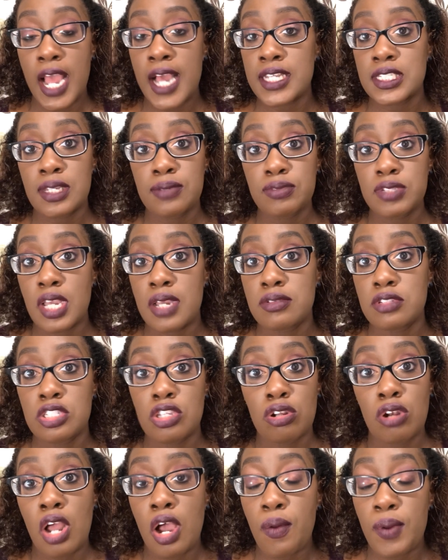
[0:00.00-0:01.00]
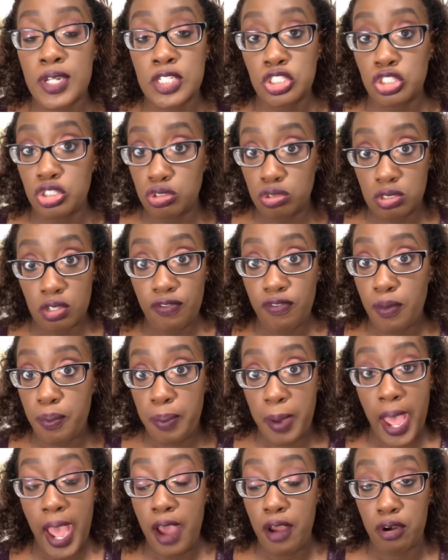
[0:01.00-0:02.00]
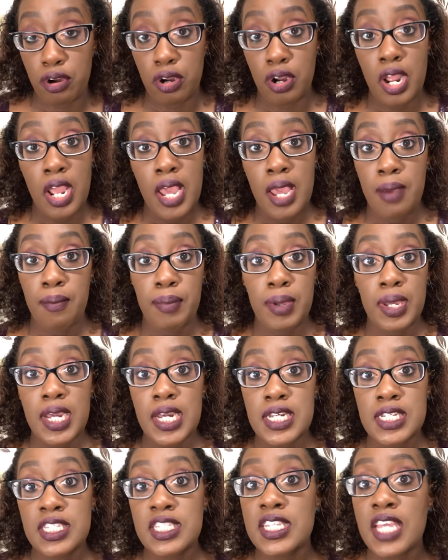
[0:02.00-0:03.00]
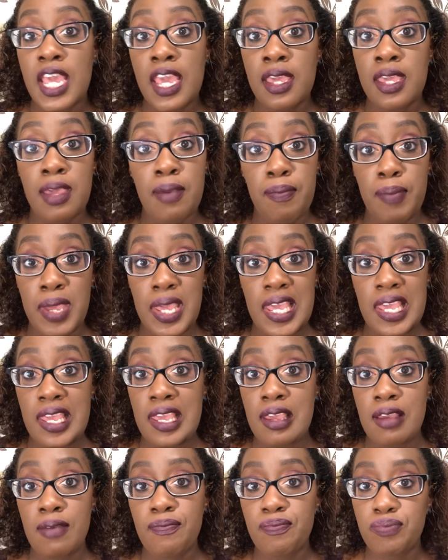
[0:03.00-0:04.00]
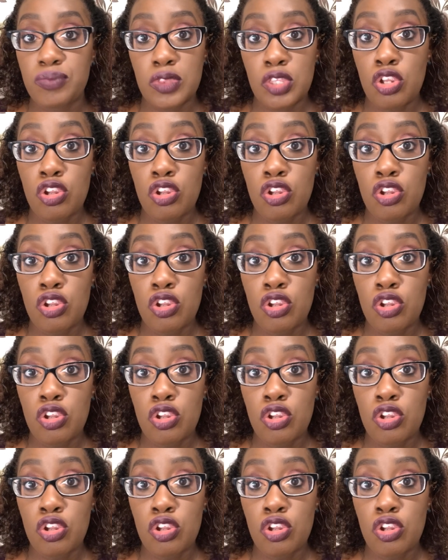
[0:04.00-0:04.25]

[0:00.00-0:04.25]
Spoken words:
I sometimes don't always use it for powder because it can be,